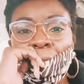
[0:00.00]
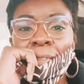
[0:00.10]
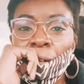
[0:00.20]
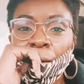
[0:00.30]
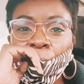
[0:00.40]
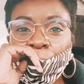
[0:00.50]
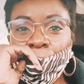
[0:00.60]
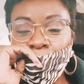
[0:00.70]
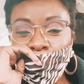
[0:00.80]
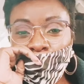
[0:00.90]
So
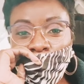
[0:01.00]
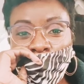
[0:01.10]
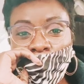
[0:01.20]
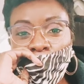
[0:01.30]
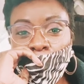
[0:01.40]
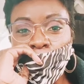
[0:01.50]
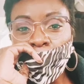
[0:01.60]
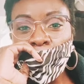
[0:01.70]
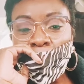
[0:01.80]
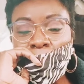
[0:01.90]
guys, happy
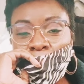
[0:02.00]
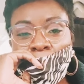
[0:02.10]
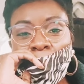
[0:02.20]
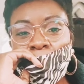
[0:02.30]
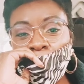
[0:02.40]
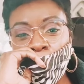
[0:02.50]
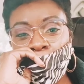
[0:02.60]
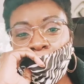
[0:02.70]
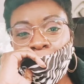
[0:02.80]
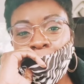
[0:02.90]
Valentine's Day
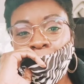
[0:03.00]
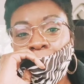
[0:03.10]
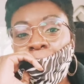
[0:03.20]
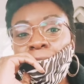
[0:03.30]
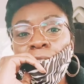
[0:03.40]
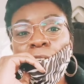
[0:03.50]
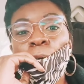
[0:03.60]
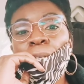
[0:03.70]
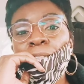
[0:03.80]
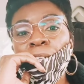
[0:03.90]
weekend. Guys, I've
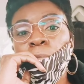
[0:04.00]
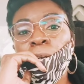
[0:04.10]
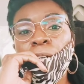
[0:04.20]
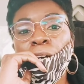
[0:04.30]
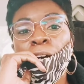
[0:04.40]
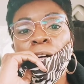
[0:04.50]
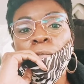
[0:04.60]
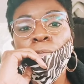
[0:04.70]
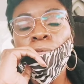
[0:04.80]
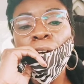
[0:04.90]
always celebrated
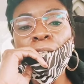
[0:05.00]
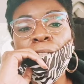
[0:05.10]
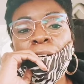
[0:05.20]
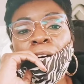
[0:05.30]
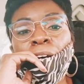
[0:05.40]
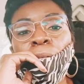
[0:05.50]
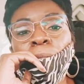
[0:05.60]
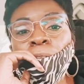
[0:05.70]
Valentine's.